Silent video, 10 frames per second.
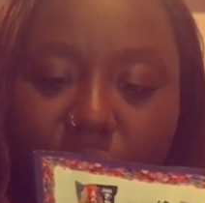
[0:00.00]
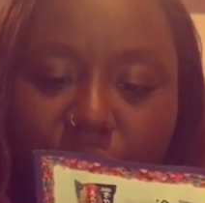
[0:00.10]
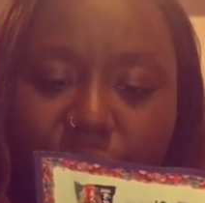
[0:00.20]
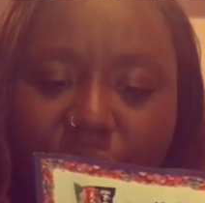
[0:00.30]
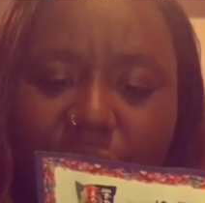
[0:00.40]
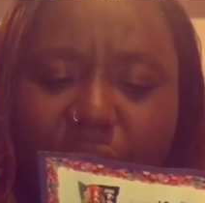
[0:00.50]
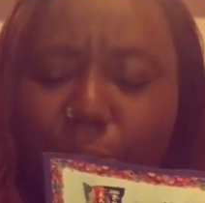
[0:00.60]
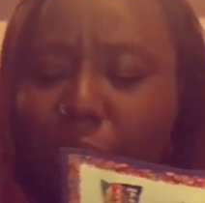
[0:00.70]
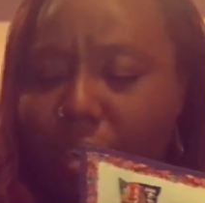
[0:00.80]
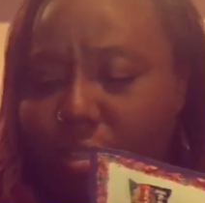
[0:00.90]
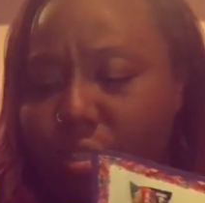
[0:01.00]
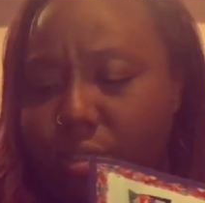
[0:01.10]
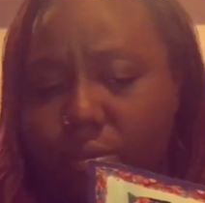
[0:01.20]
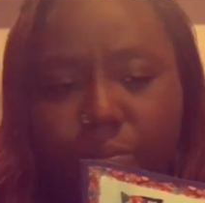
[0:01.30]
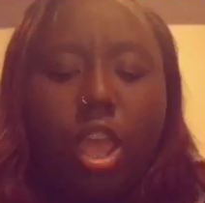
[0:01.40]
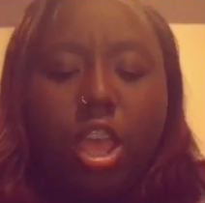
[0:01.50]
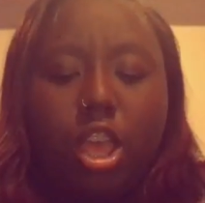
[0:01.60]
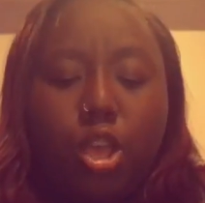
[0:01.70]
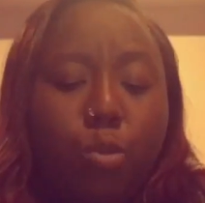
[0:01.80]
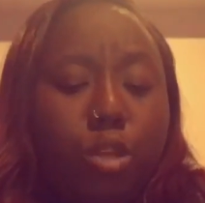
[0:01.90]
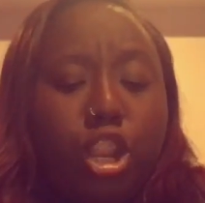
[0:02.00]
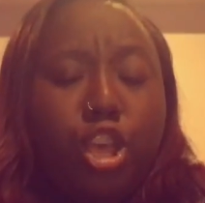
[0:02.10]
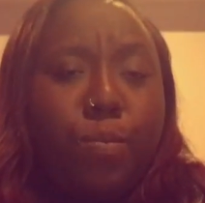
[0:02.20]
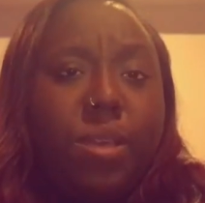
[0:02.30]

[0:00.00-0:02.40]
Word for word: You can eat the bottle too. No,